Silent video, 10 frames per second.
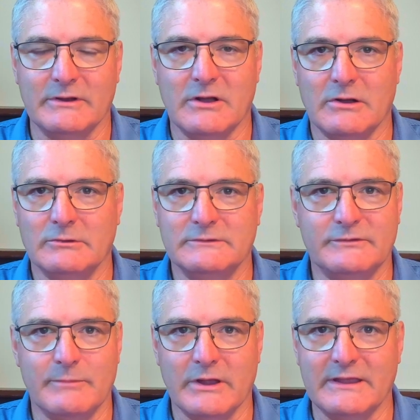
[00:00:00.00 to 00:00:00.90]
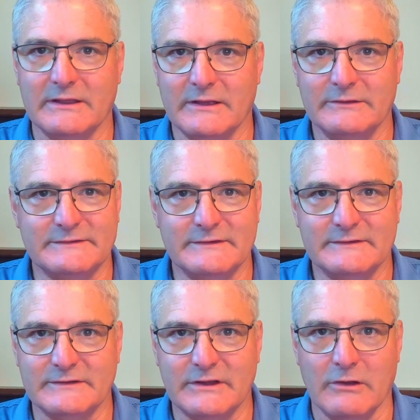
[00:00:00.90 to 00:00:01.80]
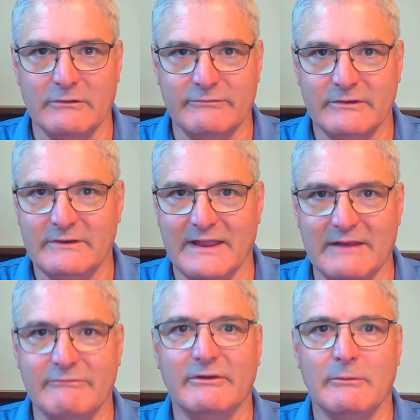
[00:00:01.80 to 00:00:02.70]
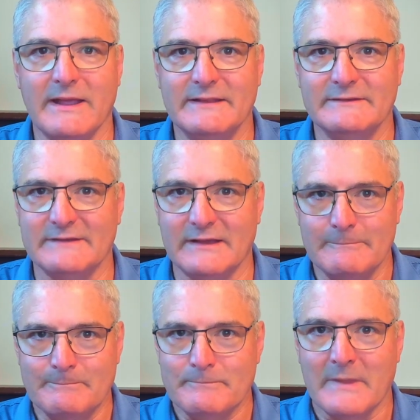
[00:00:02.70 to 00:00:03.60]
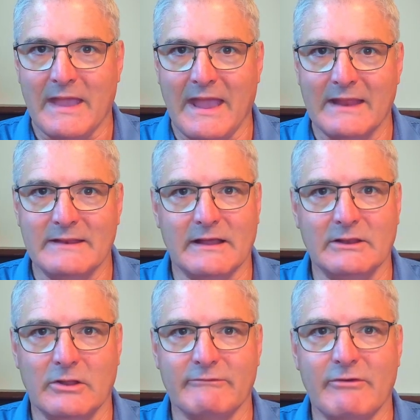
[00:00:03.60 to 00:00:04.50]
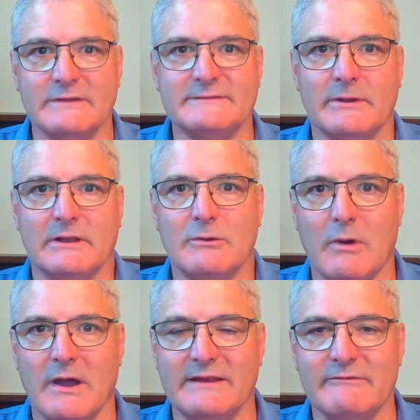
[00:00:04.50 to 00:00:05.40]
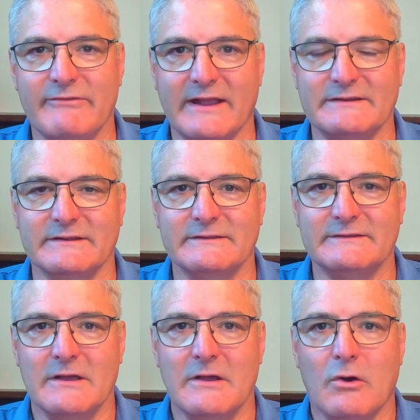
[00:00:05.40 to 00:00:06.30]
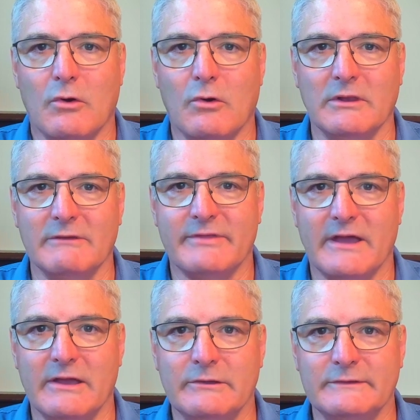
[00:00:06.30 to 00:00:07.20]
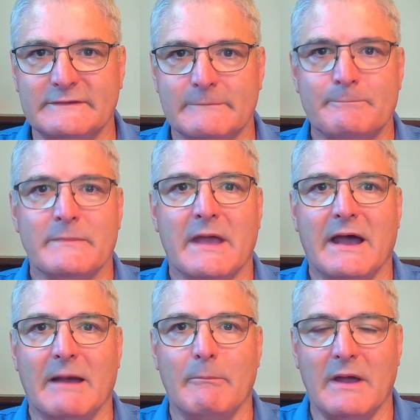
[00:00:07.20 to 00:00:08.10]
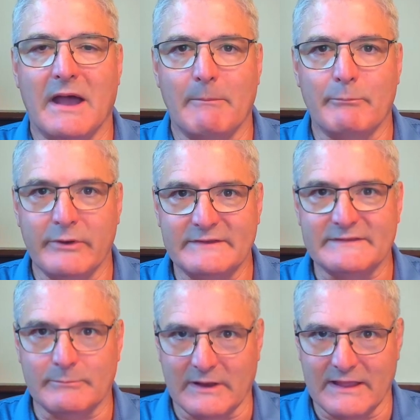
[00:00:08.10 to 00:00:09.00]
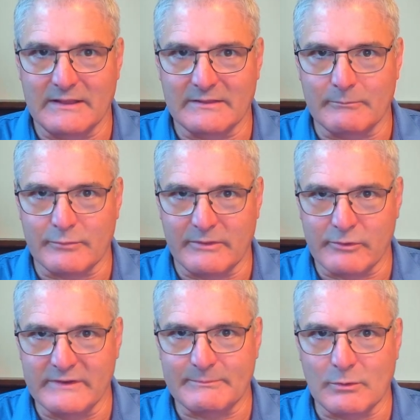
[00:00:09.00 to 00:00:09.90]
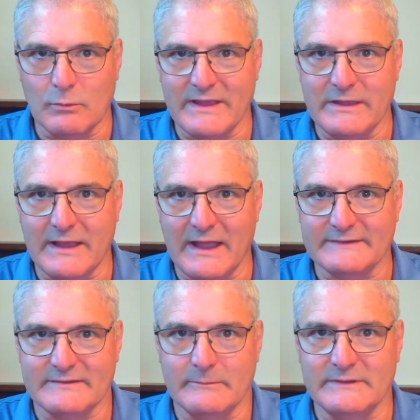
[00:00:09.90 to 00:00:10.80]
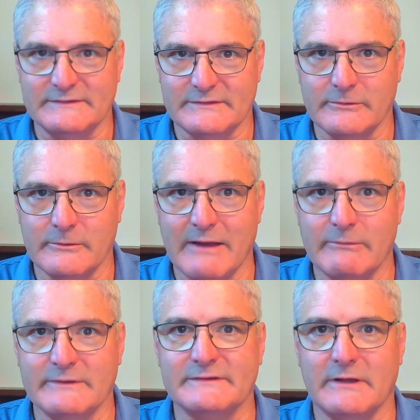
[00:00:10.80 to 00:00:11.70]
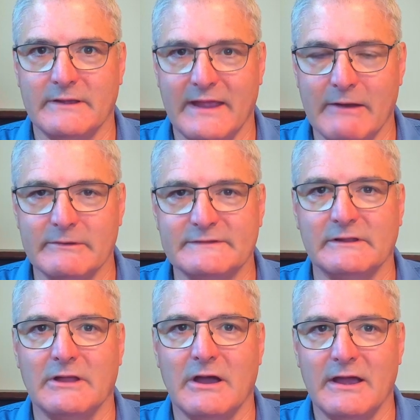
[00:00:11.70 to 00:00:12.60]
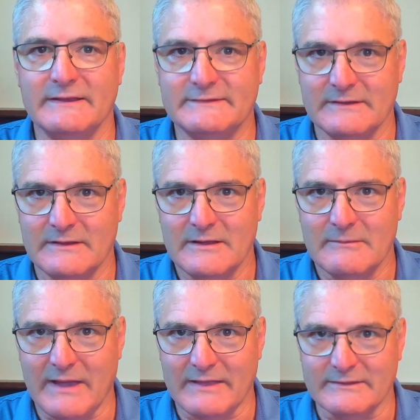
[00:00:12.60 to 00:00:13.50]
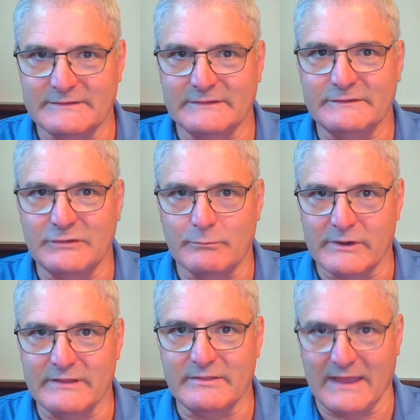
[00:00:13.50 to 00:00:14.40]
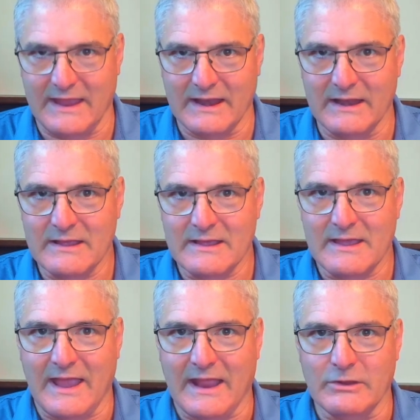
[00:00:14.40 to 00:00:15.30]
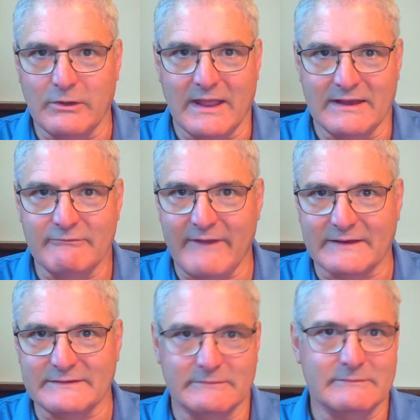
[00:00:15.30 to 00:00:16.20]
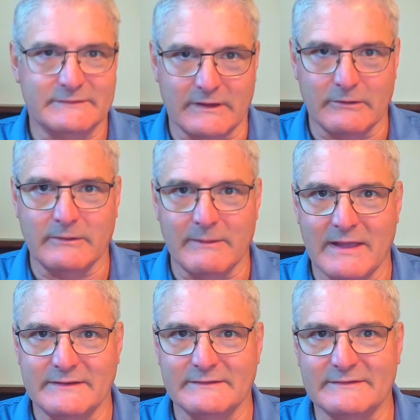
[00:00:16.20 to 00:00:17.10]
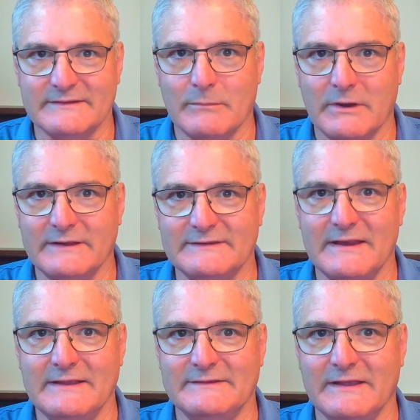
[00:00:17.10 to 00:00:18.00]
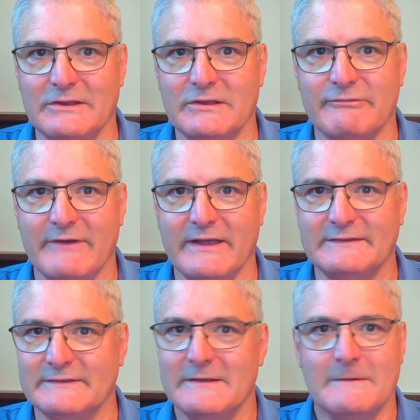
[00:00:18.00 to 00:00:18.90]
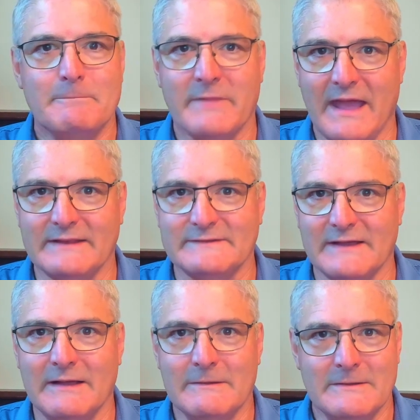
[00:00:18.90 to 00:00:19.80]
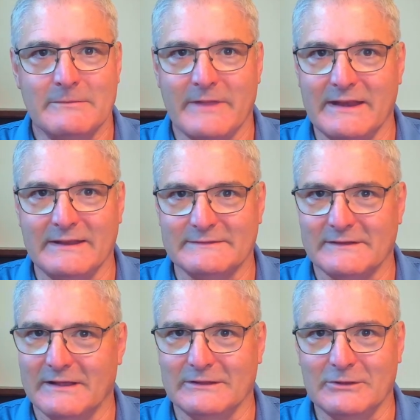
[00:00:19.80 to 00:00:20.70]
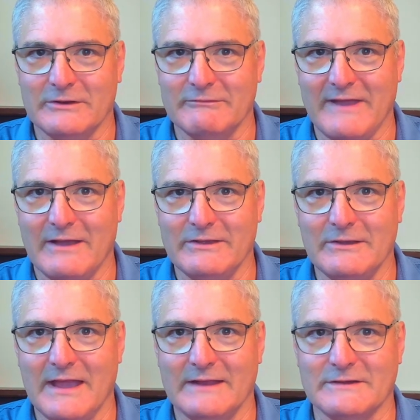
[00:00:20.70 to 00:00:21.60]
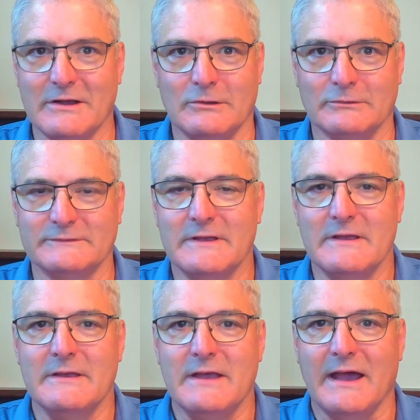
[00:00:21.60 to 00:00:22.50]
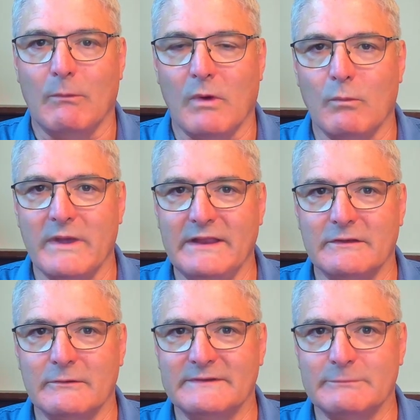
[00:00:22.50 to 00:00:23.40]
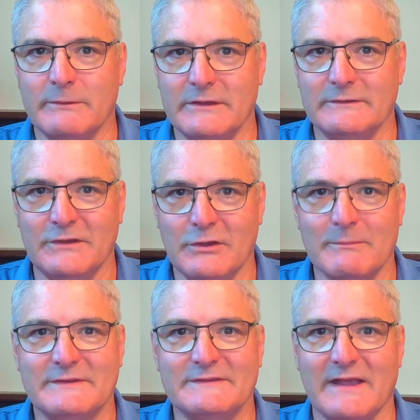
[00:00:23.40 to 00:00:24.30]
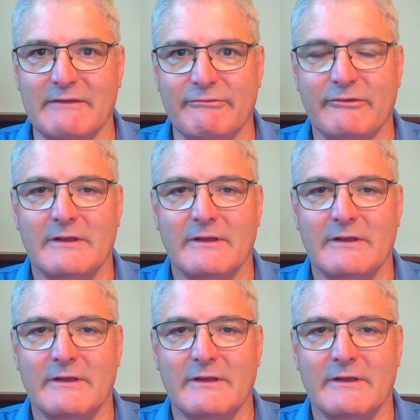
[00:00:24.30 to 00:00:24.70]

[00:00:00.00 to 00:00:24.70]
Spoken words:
cold, tuberculosis, COVID, influenza, and a lot of hospital-acquired infections. All of those are principally the principal way you catch them is through aerosolized pathogens you breathe in and you get an infection. So imagine somebody sneezing in your face. That is a lot of how you catch colds. What we do is we use human-safe,